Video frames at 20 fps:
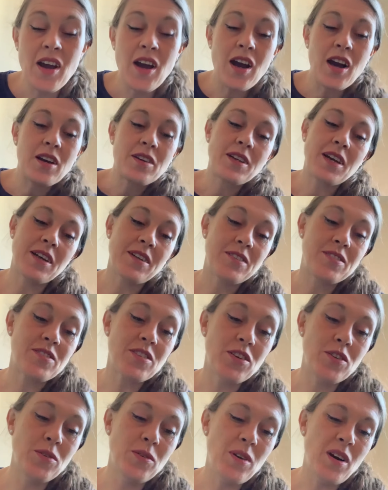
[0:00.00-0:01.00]
Okay,
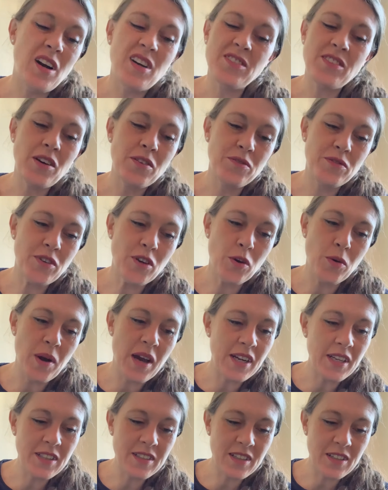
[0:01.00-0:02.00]
so I don't feel
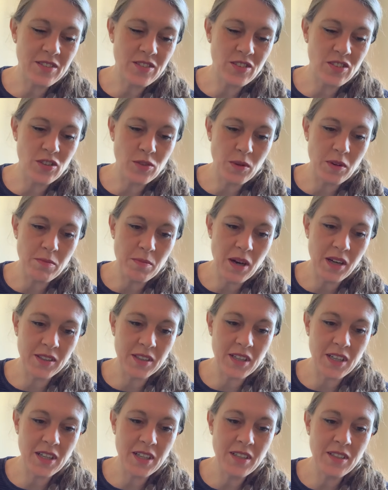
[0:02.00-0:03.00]
anything to do with
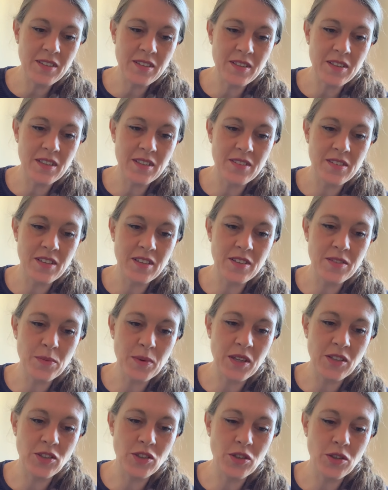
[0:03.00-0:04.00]
money. This is
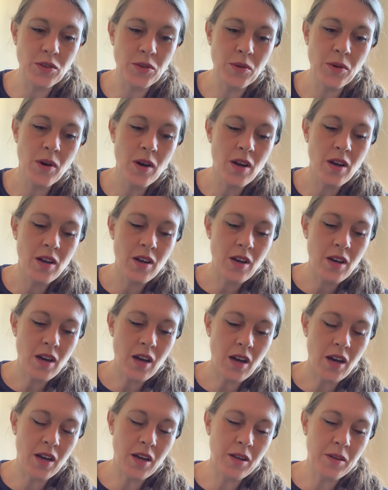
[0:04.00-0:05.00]
when you're
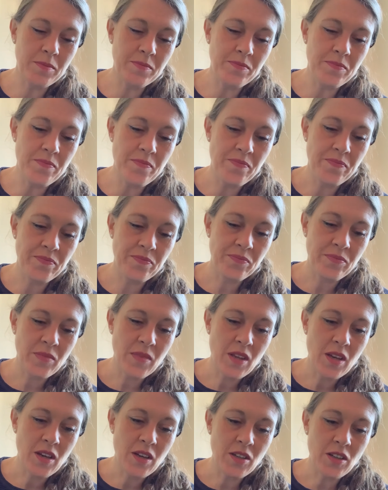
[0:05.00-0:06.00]
um,
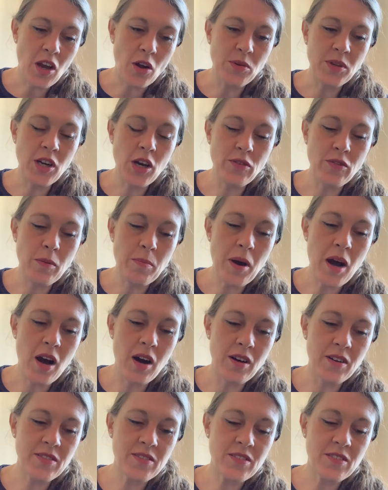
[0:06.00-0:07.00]
going over
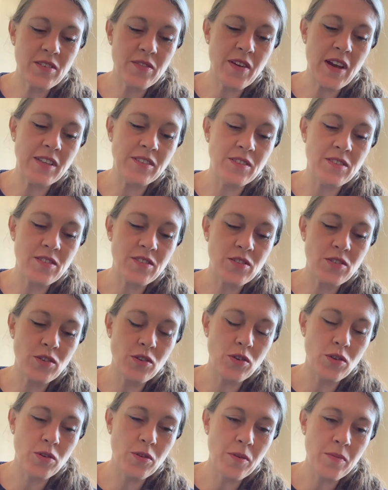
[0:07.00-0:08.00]
past events,
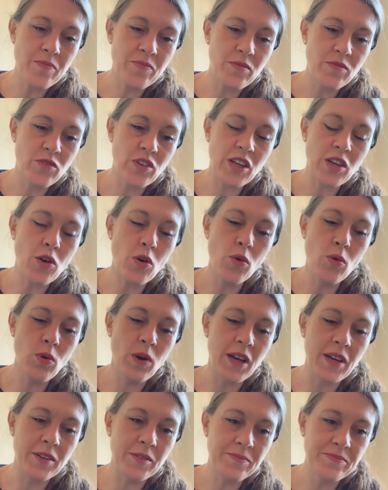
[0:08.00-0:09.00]
you're
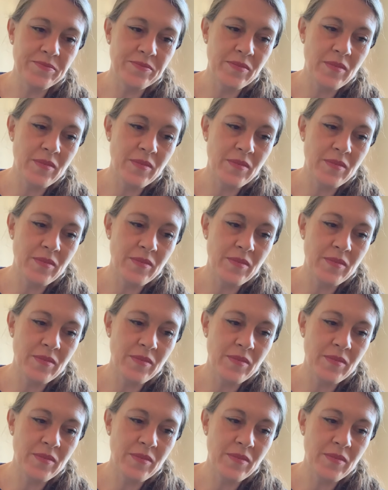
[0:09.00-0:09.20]
recalling.